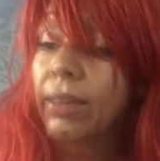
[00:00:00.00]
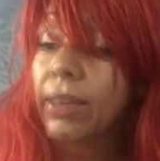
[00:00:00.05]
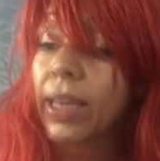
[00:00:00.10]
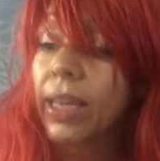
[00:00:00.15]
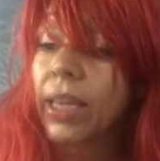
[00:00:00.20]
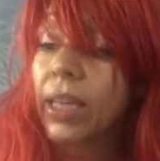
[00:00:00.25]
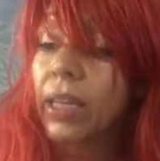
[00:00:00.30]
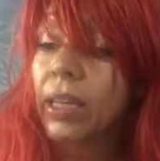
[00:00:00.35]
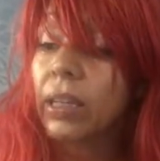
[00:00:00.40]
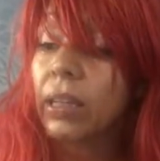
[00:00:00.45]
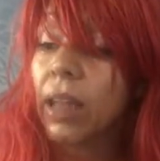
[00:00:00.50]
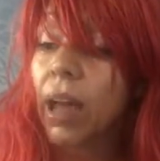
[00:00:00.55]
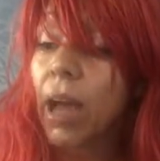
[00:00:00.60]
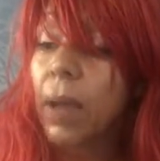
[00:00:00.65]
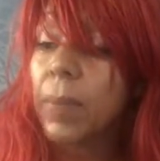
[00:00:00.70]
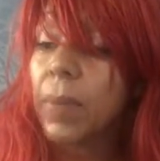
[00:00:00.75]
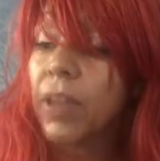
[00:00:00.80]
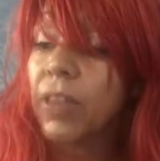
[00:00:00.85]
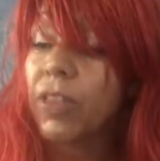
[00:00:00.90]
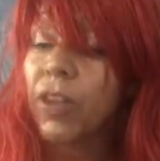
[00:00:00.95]
they can
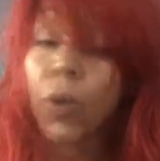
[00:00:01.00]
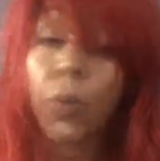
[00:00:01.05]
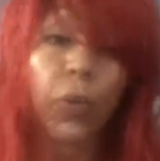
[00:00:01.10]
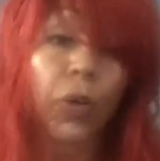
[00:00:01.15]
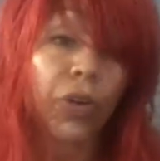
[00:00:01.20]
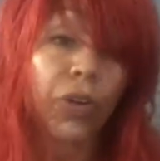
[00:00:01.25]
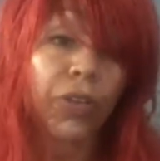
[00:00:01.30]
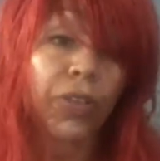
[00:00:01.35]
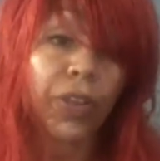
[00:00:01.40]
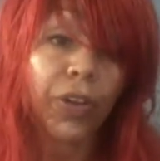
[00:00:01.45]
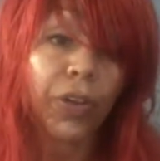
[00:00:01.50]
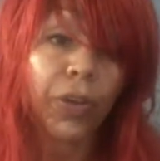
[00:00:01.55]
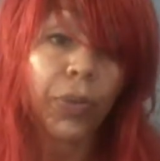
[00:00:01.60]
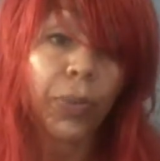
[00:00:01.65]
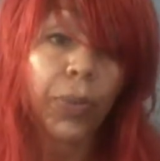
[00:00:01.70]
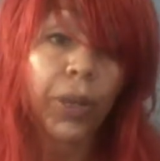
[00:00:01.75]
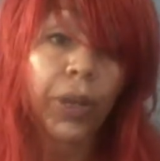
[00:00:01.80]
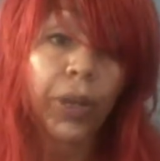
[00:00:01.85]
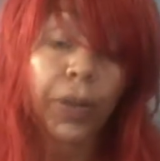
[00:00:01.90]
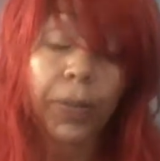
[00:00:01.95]
climb in their work or their
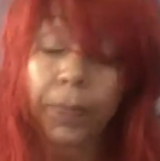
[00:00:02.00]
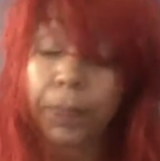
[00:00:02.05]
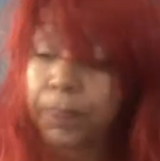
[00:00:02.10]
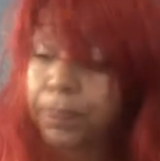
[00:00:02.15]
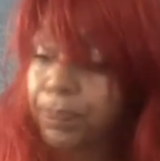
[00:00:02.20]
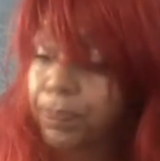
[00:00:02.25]
career.